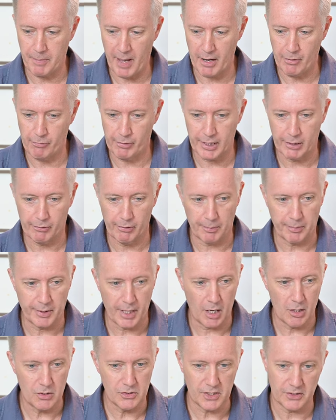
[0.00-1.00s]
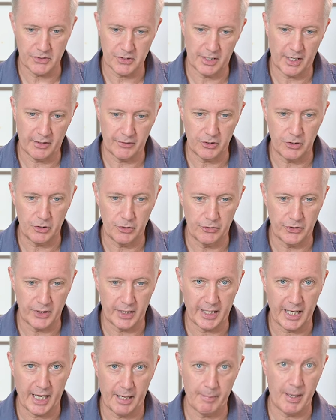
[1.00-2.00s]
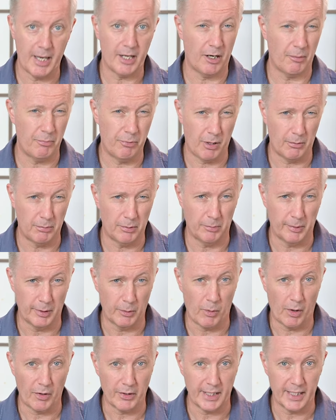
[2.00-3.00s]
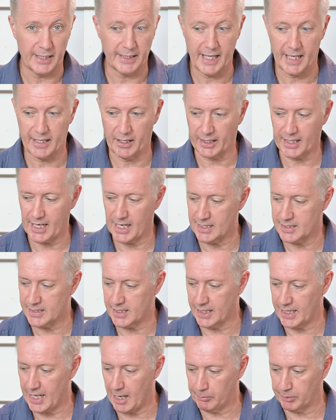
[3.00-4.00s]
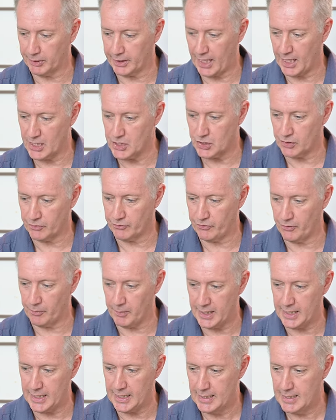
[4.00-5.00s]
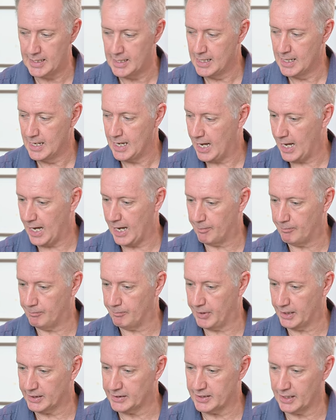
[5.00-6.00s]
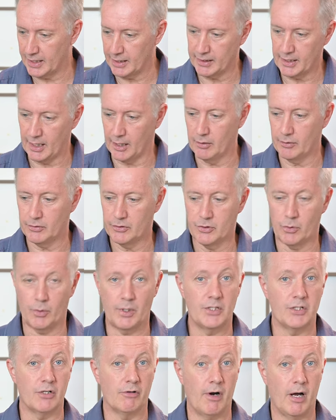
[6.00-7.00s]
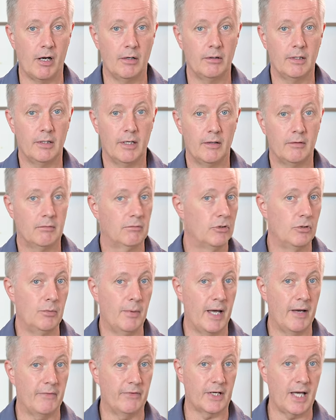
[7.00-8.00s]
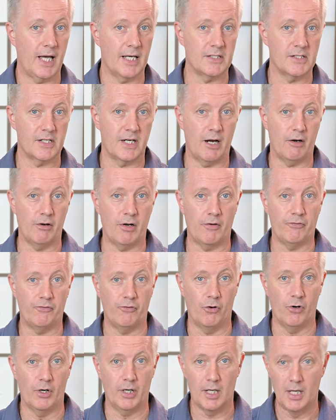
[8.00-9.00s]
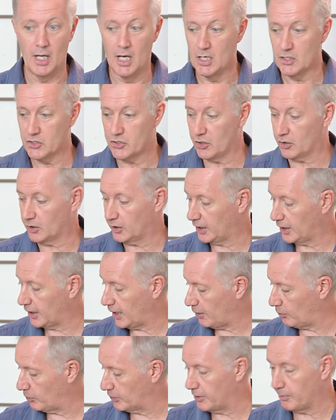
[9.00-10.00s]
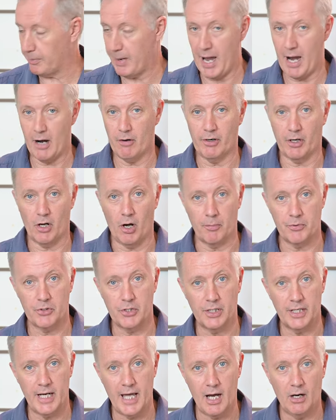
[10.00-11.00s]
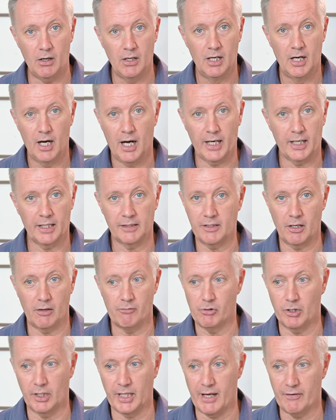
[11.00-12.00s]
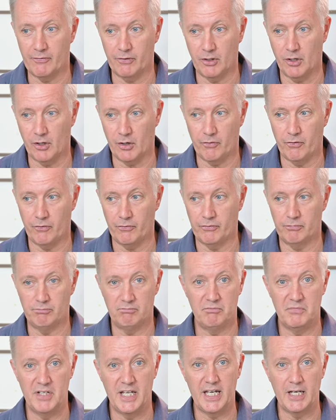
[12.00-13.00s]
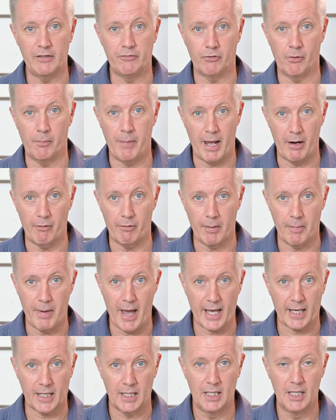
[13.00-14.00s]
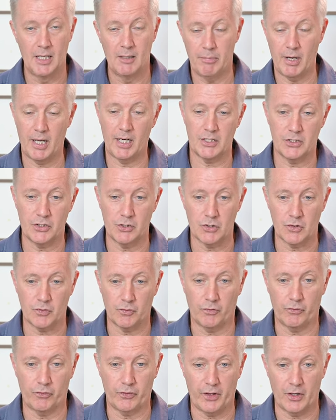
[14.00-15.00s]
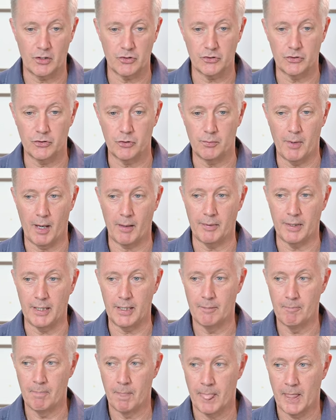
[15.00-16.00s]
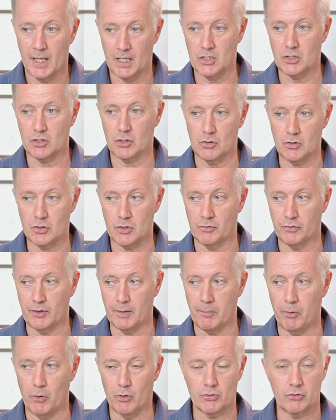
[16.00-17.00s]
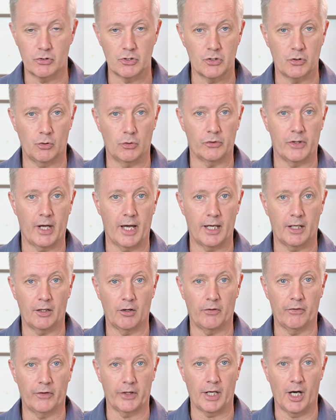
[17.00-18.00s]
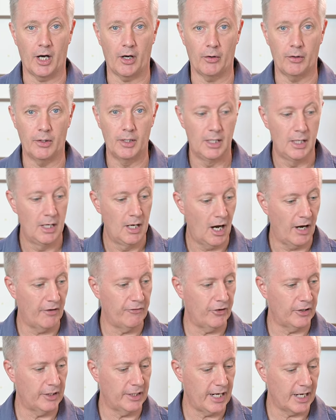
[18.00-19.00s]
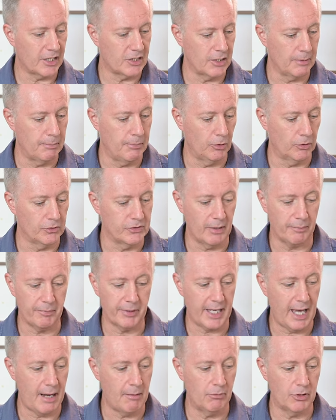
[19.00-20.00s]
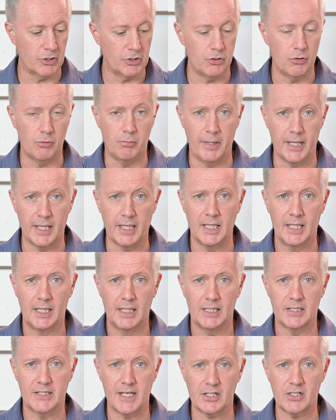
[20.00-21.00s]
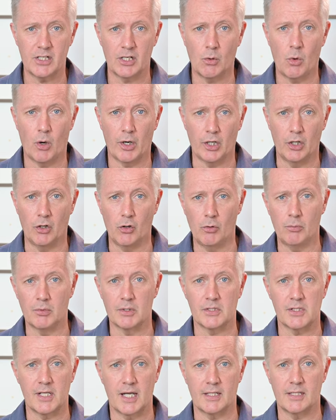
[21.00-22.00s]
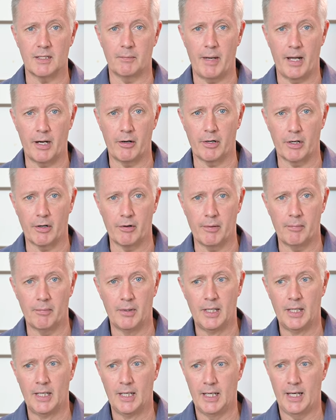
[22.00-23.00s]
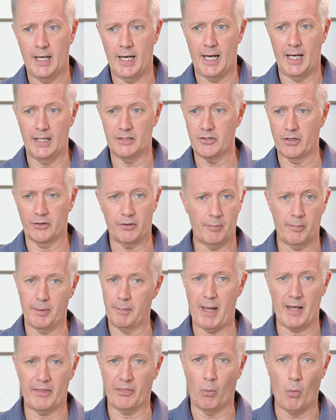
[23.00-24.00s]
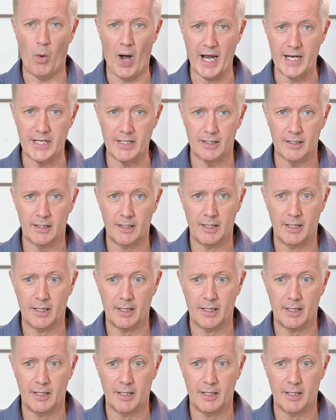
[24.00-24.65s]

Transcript: the battery grip goes, that's another new thing came out. I probably won't get that, I can't see any application for me. To each your own. You may have a case scenario for it. Certainly with the powering option now, I don't really have a lot of need for a battery pack, but it's useful for those who do maybe exclusively portraits all day and on the go. I find it actually builds up the camera too big. It's actually quite enormous, that battery grip. It's not about the weight,